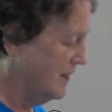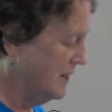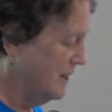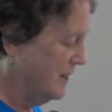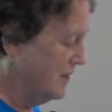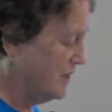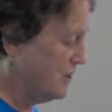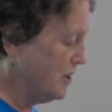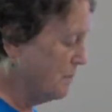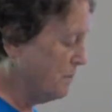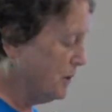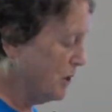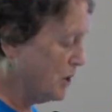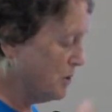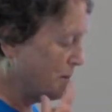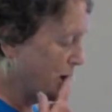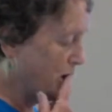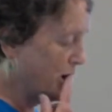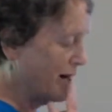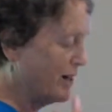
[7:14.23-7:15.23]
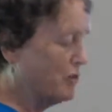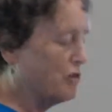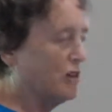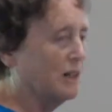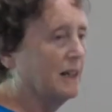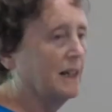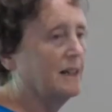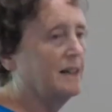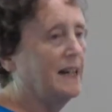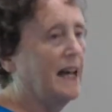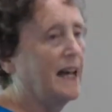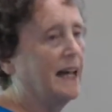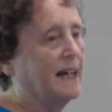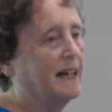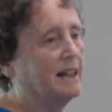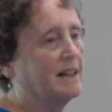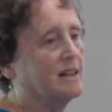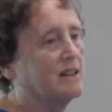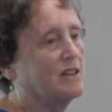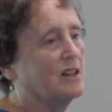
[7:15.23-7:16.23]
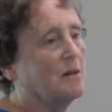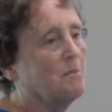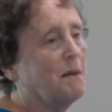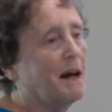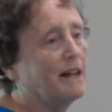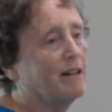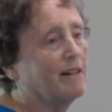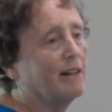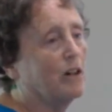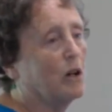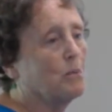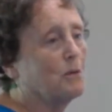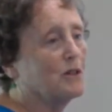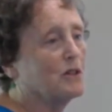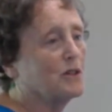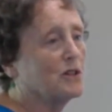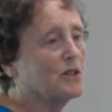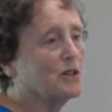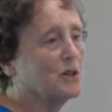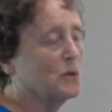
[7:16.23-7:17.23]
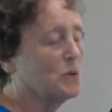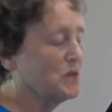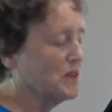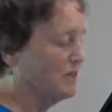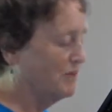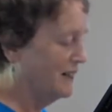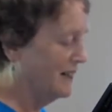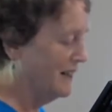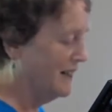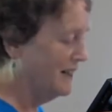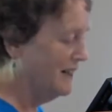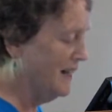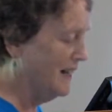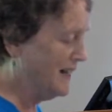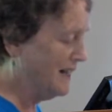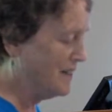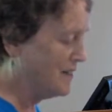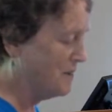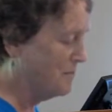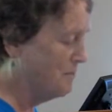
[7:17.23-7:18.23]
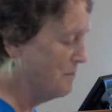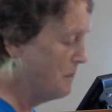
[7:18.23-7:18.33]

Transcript: Some birds migrate during the day, some migrate almost exclusively at night.